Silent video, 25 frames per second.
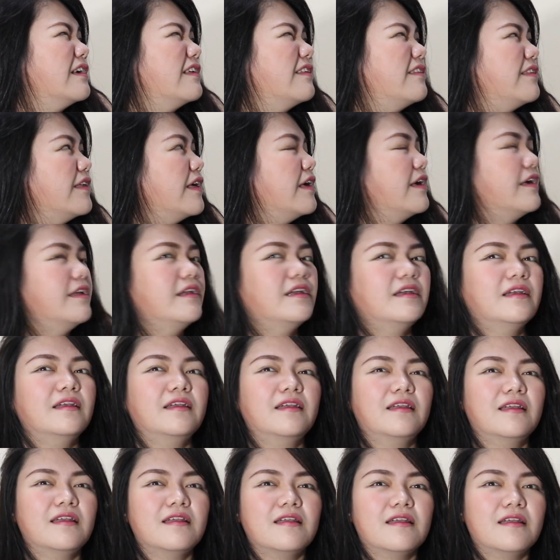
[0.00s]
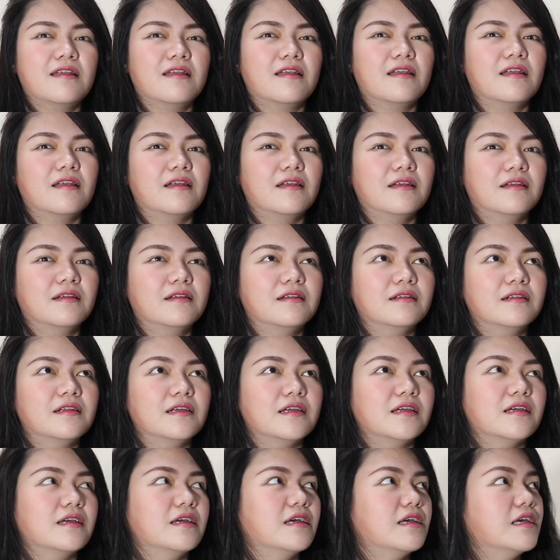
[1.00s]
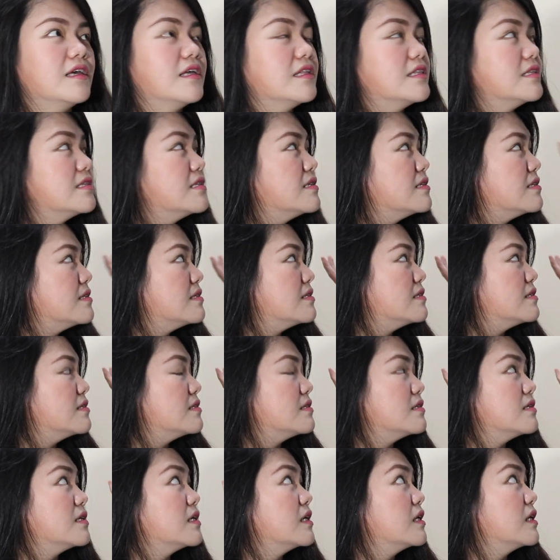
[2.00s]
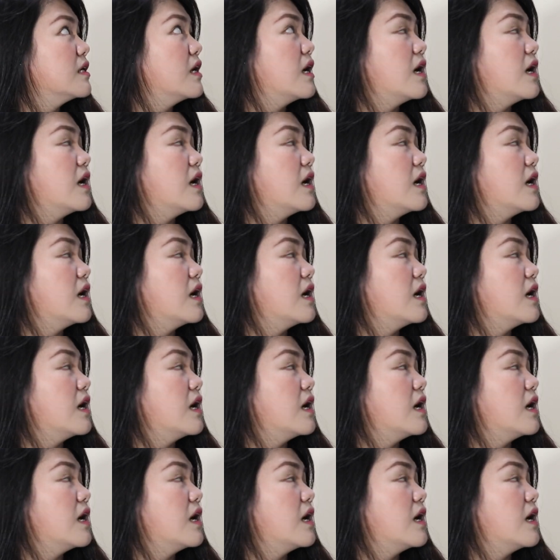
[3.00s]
then it's